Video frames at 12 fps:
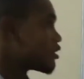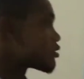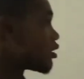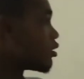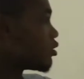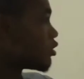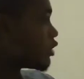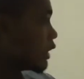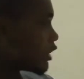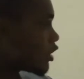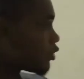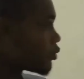So
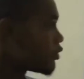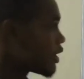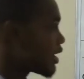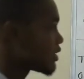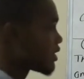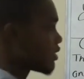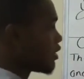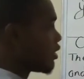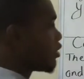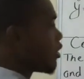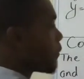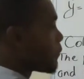here we realize that
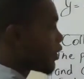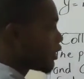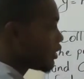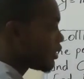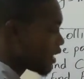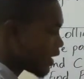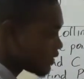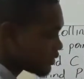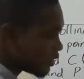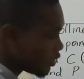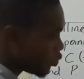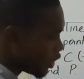the parallel
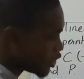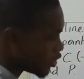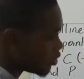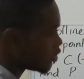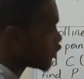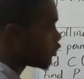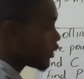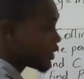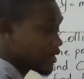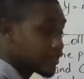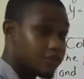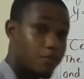lines equation, the
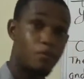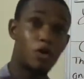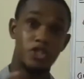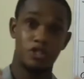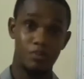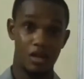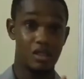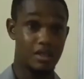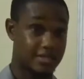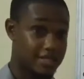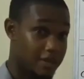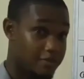gradients must be the
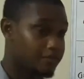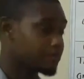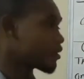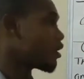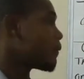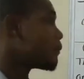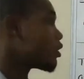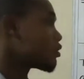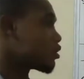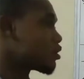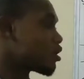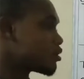same, but
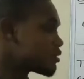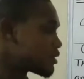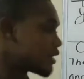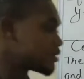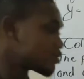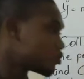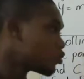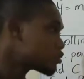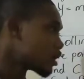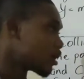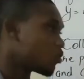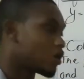the constants,
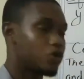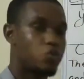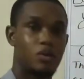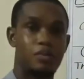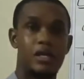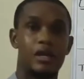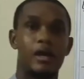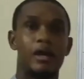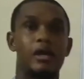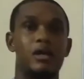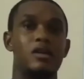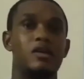those are what will be
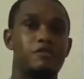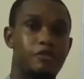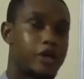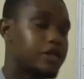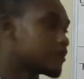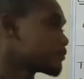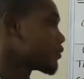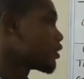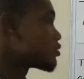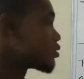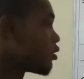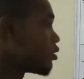different.
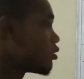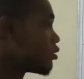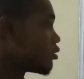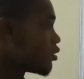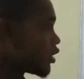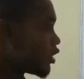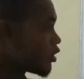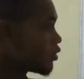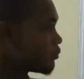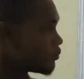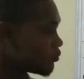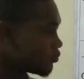So
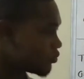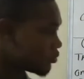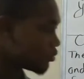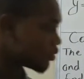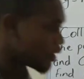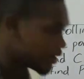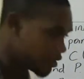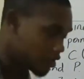here and